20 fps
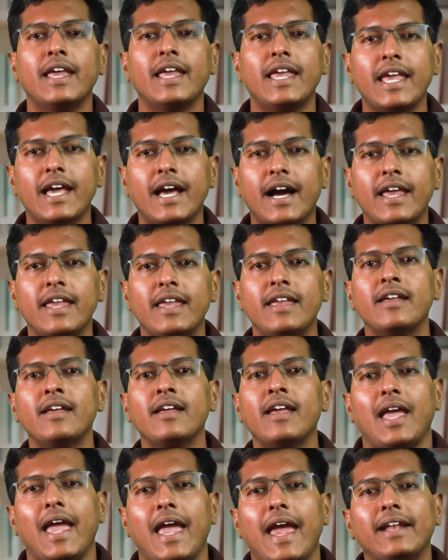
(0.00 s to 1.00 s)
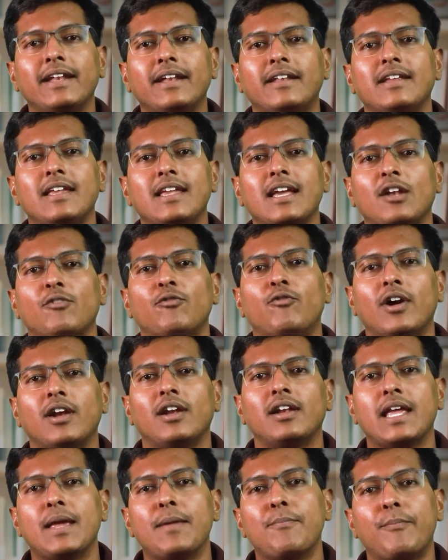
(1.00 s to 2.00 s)
AI, and
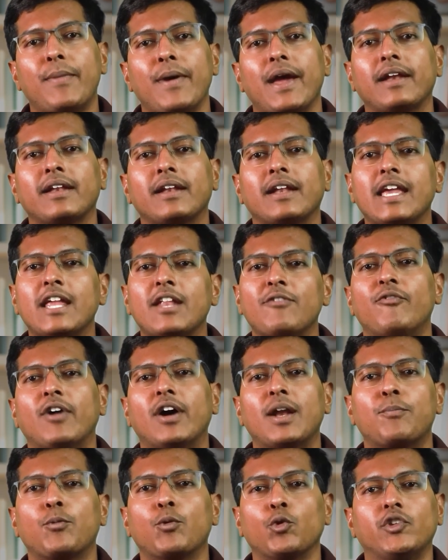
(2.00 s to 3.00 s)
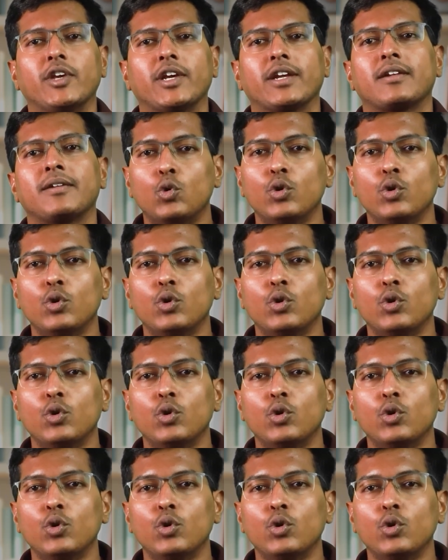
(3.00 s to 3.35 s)
real-world impact in one project.